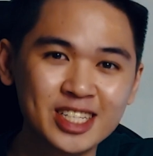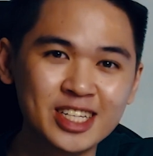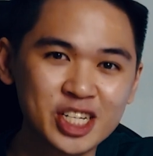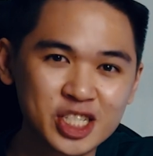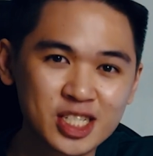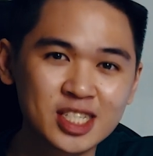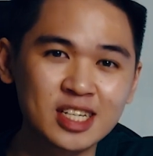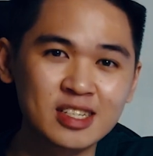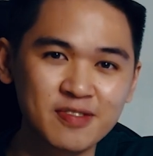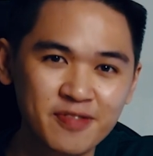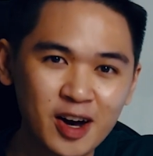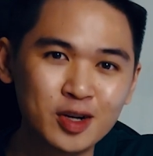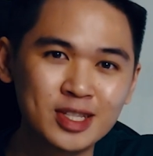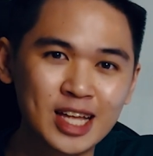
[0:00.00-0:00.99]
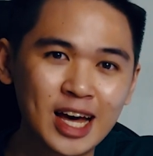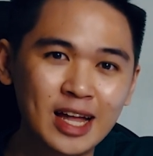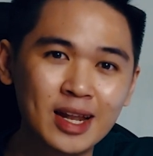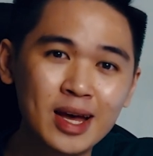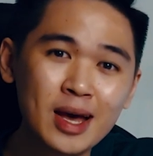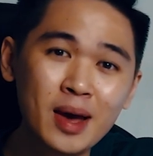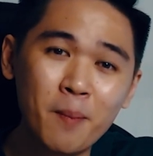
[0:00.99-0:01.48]
Nations has found that
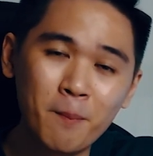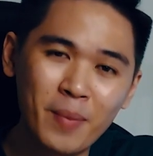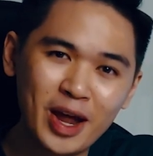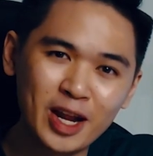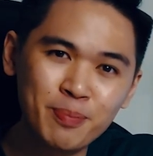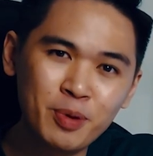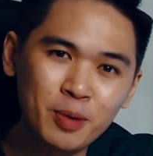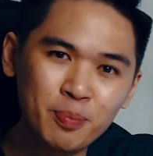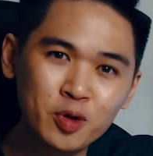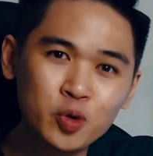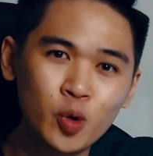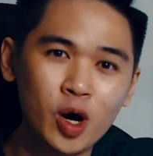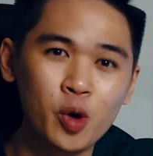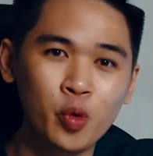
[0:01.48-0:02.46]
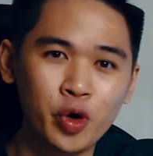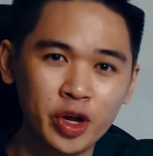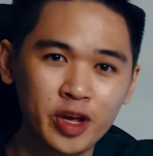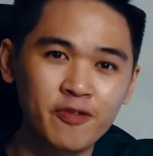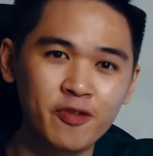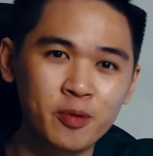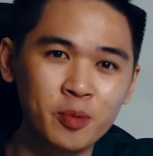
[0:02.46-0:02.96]
many people who are working
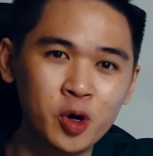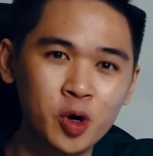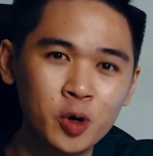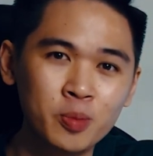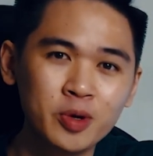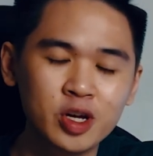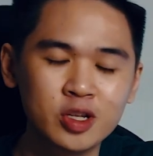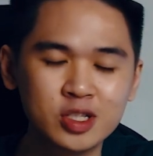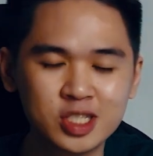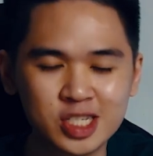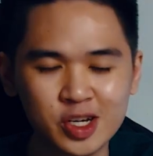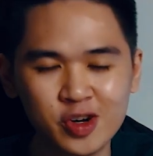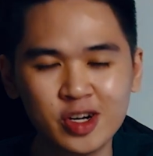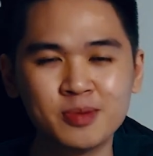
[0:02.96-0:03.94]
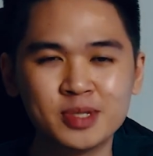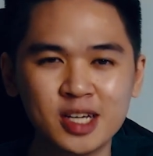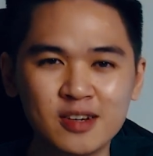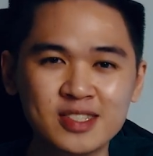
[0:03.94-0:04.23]
from home consider themselves